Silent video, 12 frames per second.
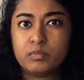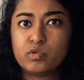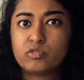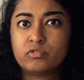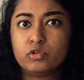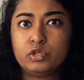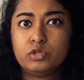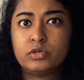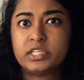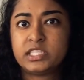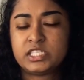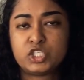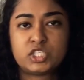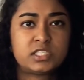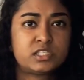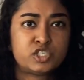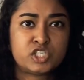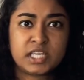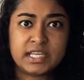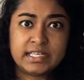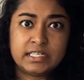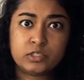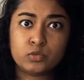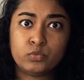portfolio, and they just share
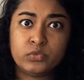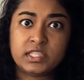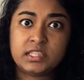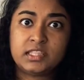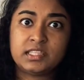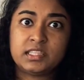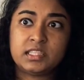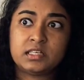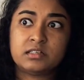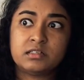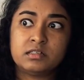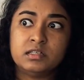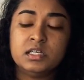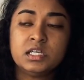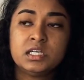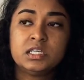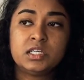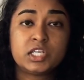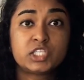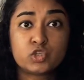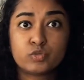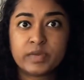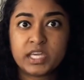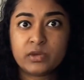it with the
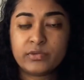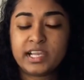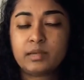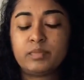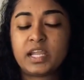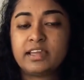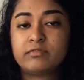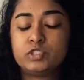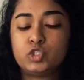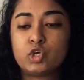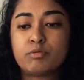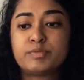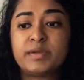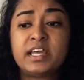resume while applying for jobs.